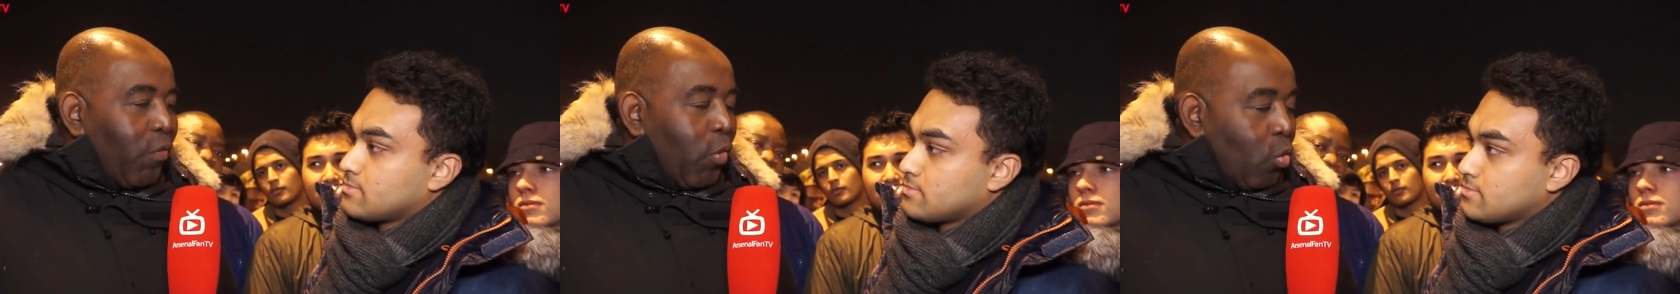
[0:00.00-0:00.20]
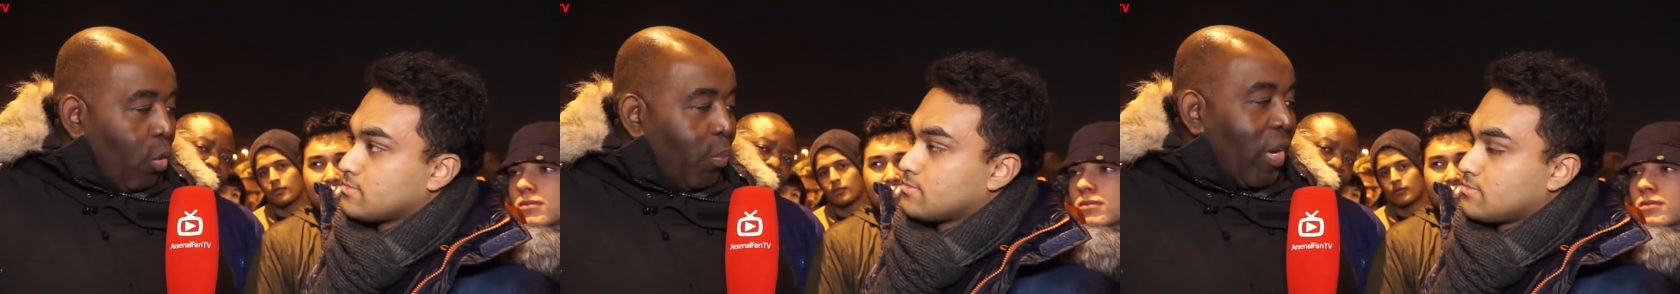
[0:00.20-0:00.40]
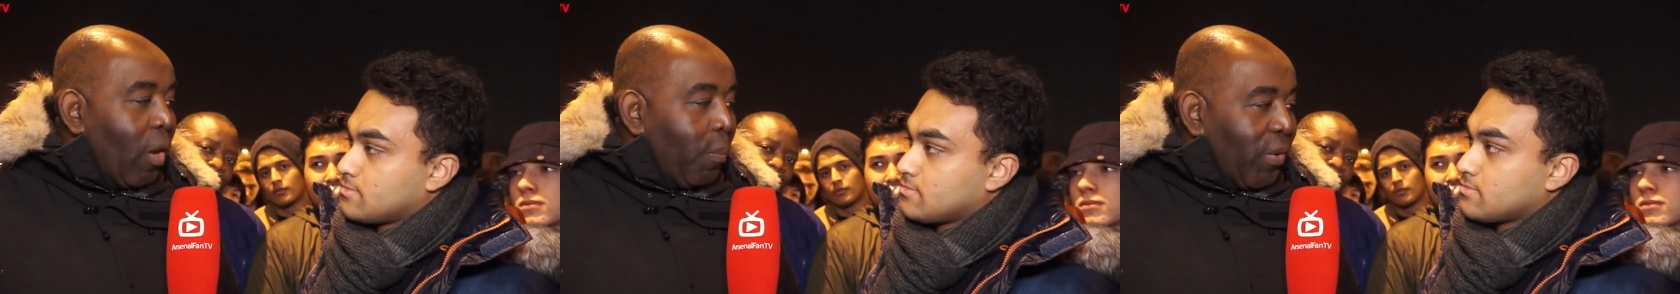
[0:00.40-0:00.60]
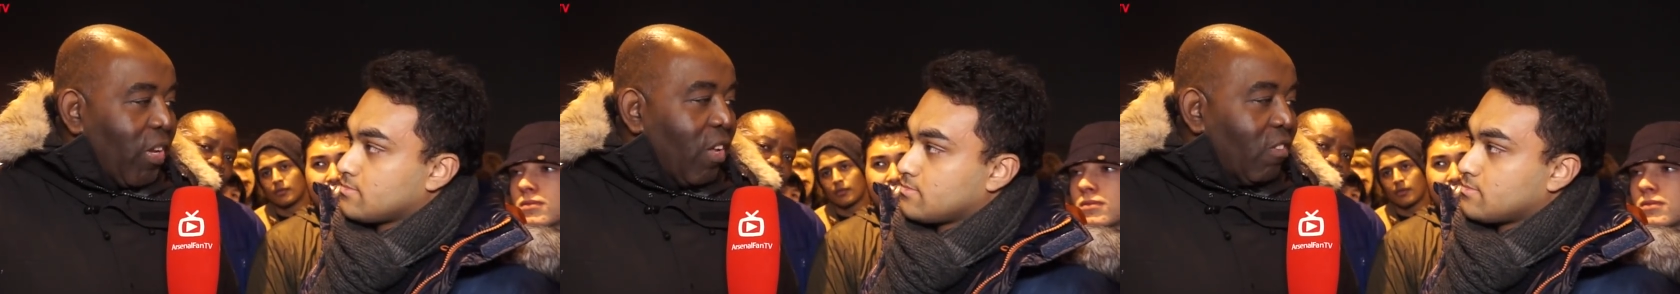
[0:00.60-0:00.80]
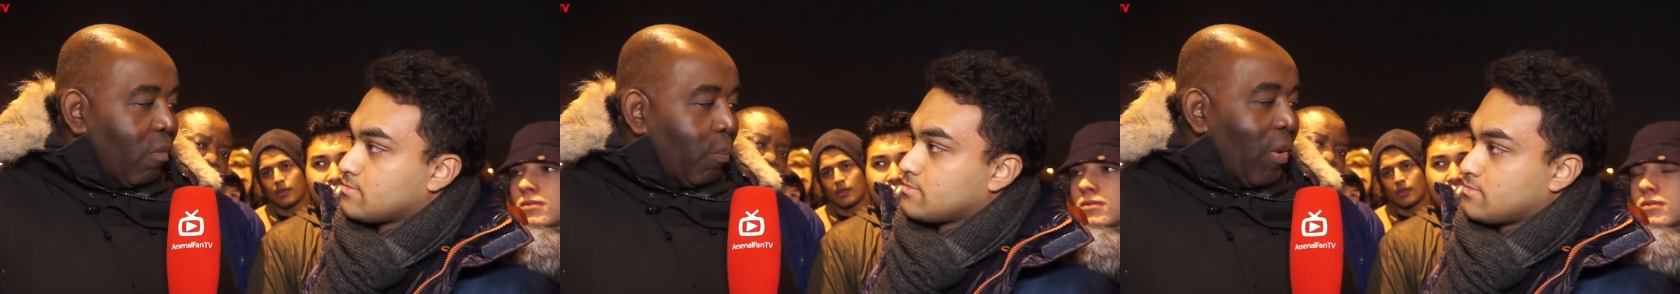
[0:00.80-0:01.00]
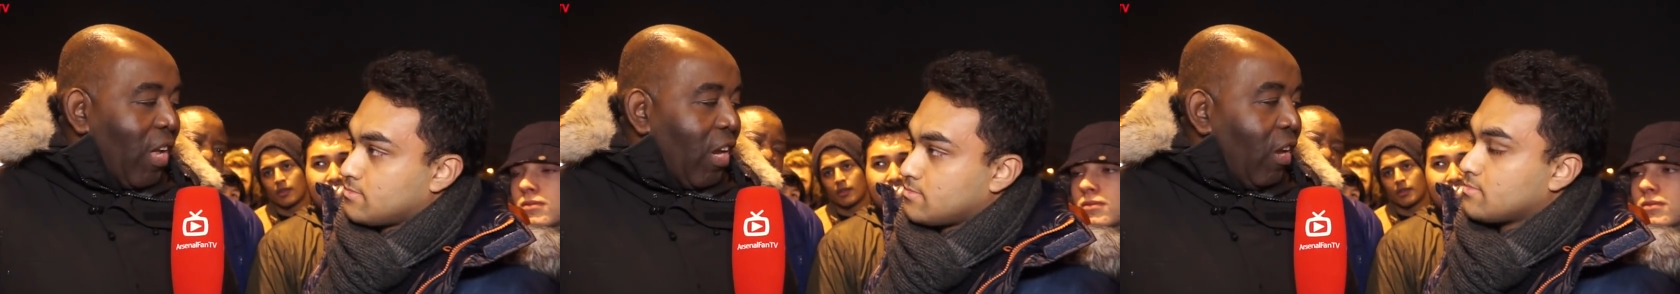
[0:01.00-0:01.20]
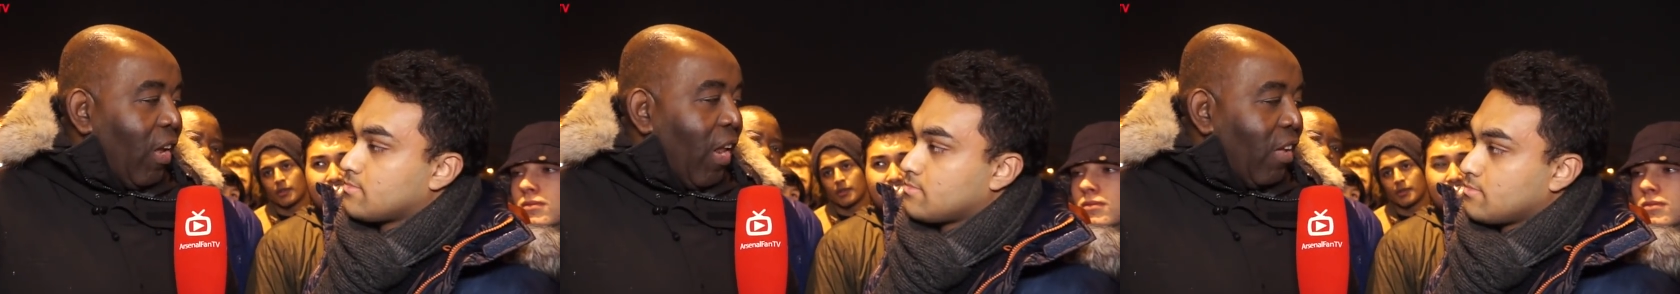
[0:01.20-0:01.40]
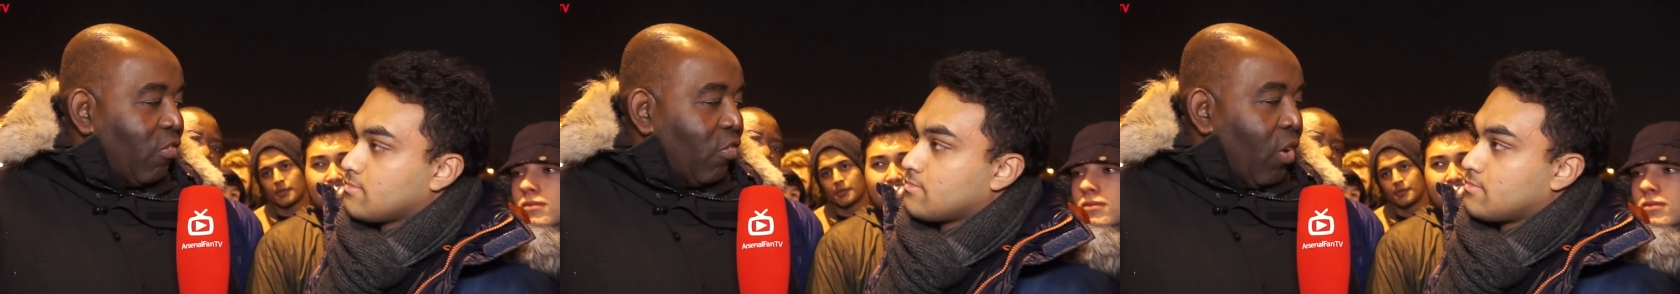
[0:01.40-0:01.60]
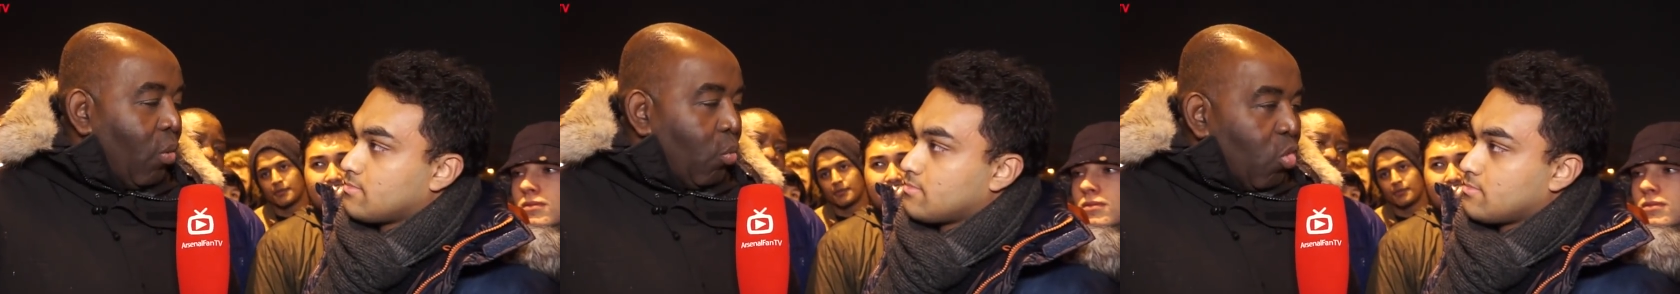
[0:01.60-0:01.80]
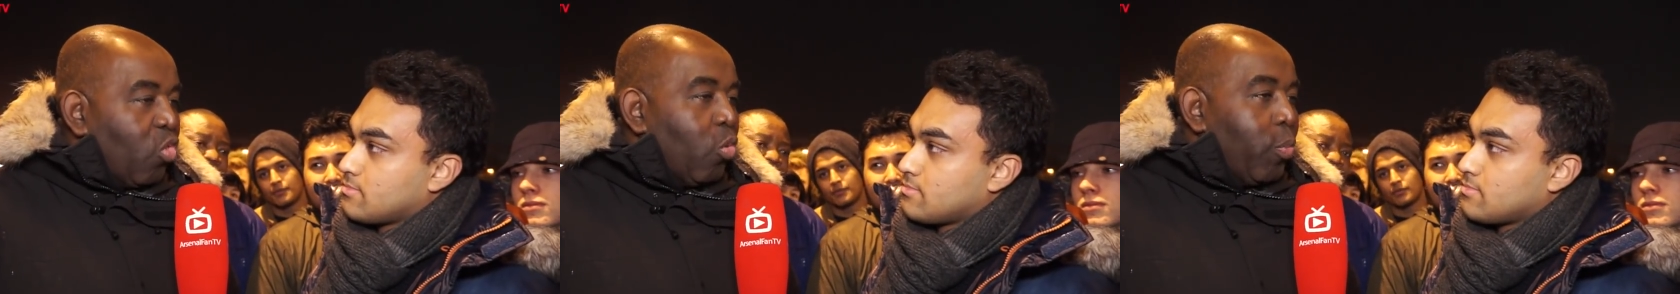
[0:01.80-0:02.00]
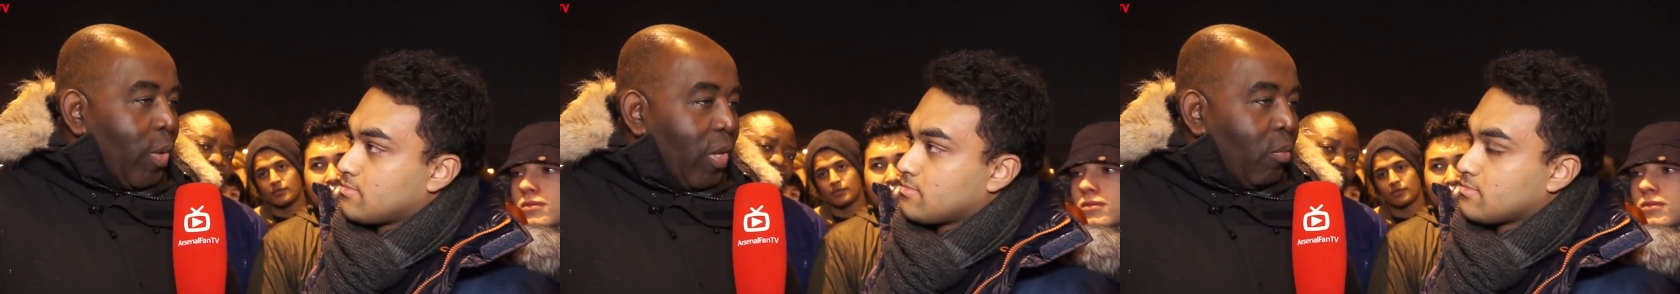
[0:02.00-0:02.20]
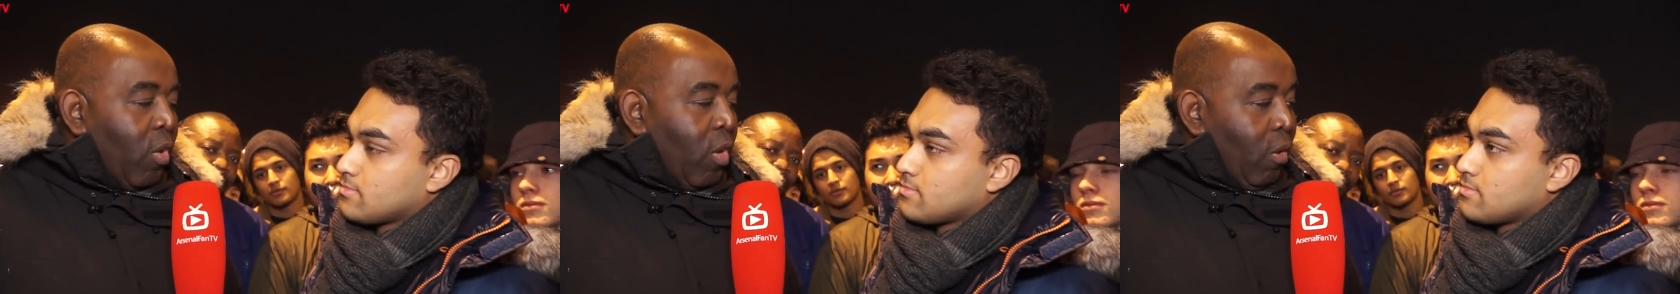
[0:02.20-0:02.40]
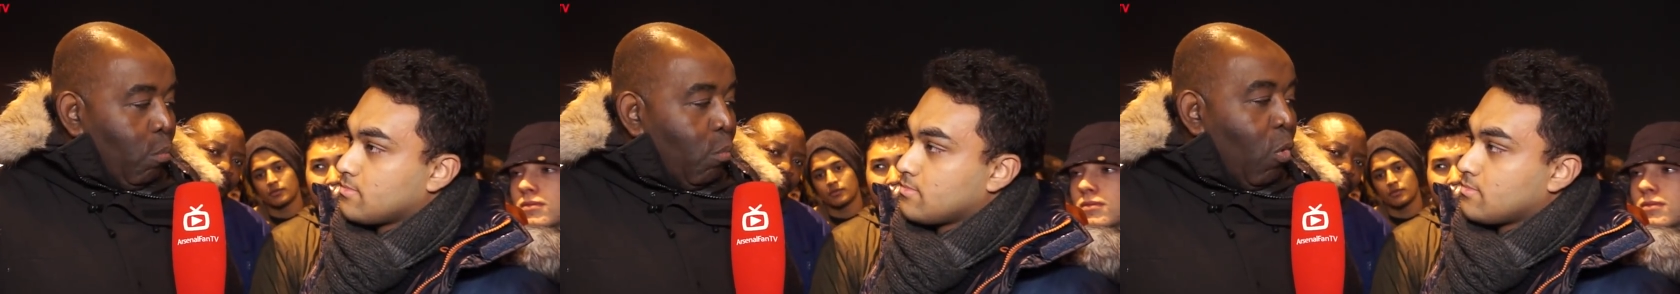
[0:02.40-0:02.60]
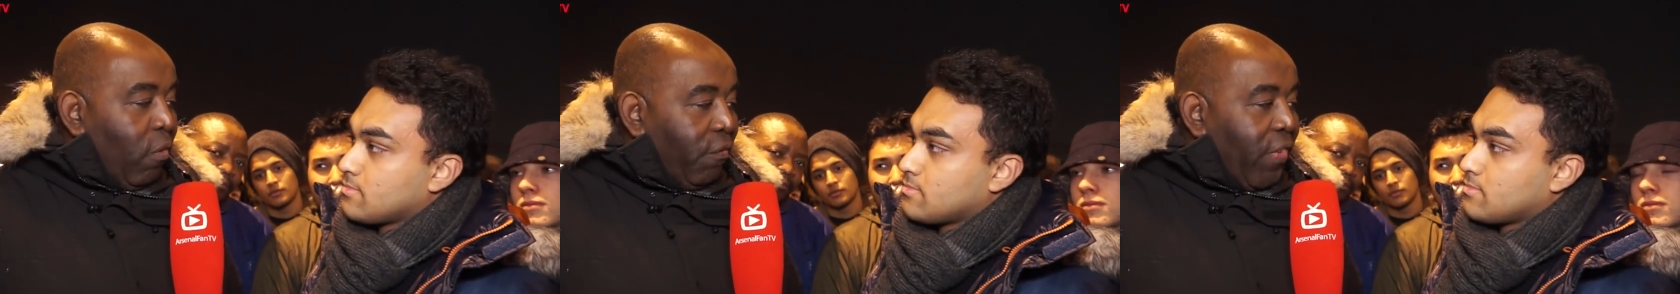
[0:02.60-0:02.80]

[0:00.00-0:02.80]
Speaker 1: If you would have been up against a player like that tonight, would you have been more